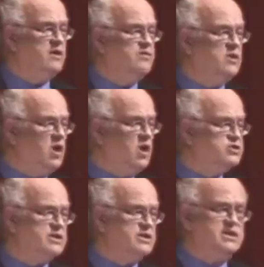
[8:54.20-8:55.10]
Uh, the
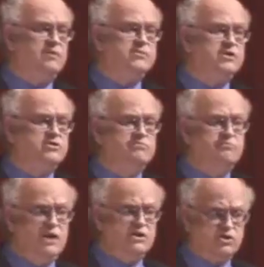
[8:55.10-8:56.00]
largest attempt to
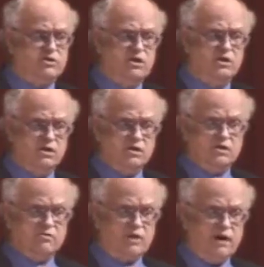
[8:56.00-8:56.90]
measure
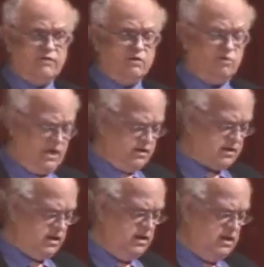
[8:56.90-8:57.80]
uh, gravity
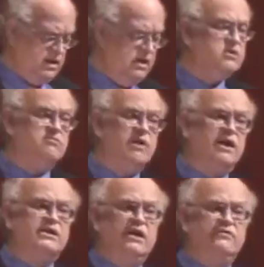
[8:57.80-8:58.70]
waves.
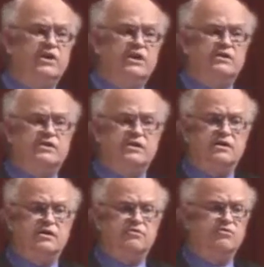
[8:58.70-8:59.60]
Indirect evidence
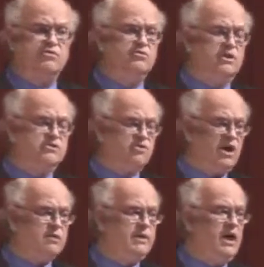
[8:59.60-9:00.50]
uh, through
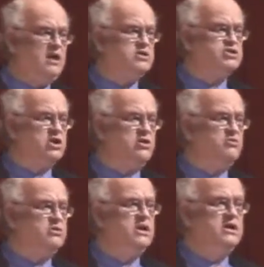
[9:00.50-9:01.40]
astronomy has
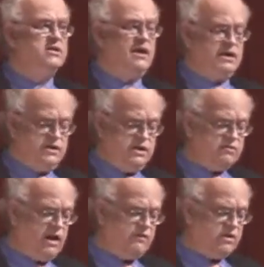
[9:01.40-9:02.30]
shown that indeed
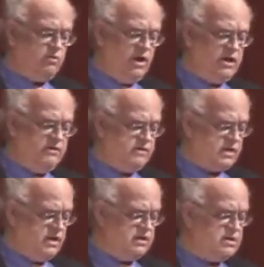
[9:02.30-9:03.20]
gravity waves
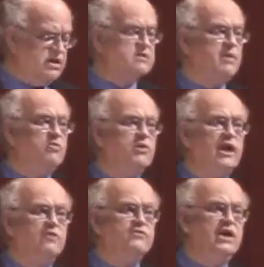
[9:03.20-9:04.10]
exist, but we
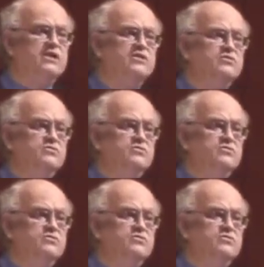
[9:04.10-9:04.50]
have yet to